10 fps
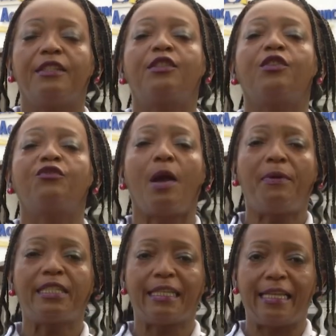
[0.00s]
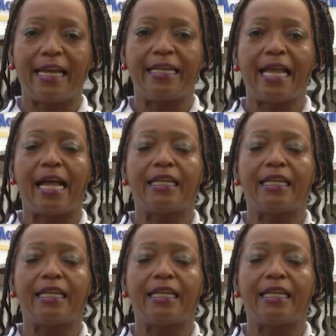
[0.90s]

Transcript: So drop us a line at